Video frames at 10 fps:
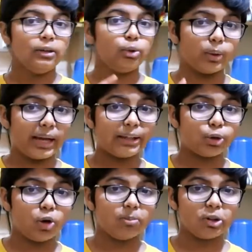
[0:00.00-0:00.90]
To get
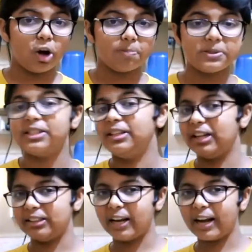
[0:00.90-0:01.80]
dome tops,
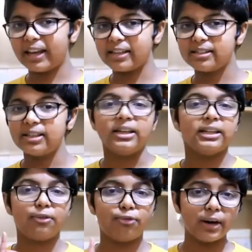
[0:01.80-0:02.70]
the trick is
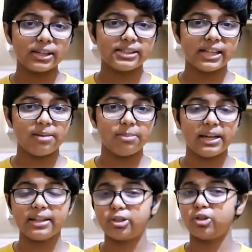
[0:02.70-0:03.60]
the first 10
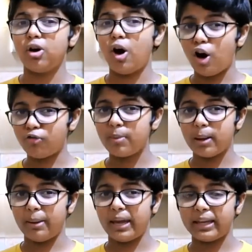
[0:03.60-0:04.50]
minutes of my
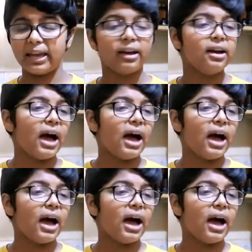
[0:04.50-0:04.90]
baking,